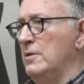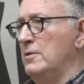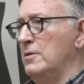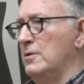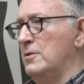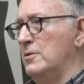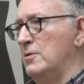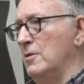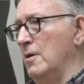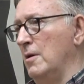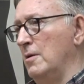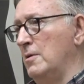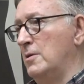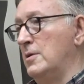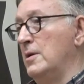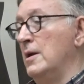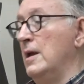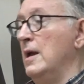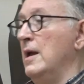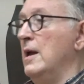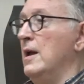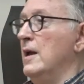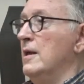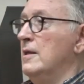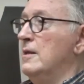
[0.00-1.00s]
of the church,
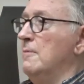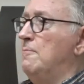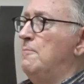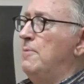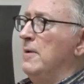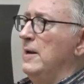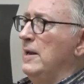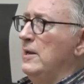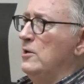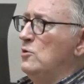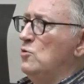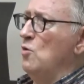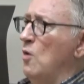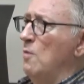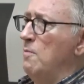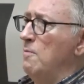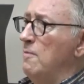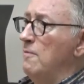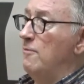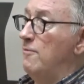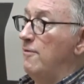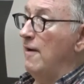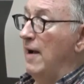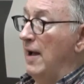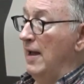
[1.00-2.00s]
the police
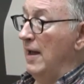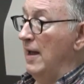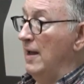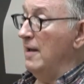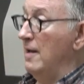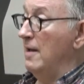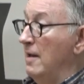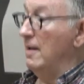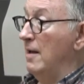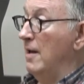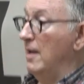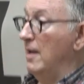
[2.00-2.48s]
opened fire